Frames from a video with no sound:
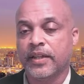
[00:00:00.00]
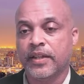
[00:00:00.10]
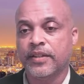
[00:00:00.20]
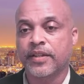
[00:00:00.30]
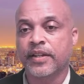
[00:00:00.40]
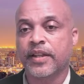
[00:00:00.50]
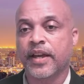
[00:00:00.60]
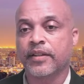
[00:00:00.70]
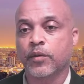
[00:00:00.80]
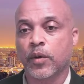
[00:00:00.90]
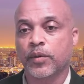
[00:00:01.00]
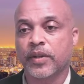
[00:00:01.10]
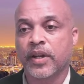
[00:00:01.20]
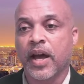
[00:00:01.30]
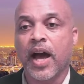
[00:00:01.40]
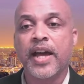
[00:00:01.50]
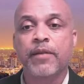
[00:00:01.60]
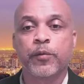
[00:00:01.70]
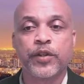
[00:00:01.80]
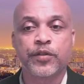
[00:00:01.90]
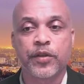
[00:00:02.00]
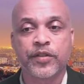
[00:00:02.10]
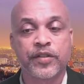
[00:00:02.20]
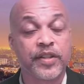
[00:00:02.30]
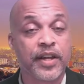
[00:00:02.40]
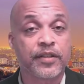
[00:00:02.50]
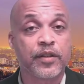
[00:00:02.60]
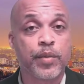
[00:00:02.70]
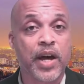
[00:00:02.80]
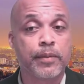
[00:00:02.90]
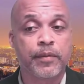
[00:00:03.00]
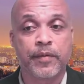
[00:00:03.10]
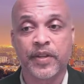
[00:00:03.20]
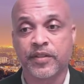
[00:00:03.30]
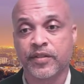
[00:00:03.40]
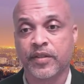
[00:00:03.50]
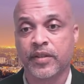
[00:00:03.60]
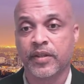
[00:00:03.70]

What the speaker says: he said that, quote, "I have resources to get to the bottom of this.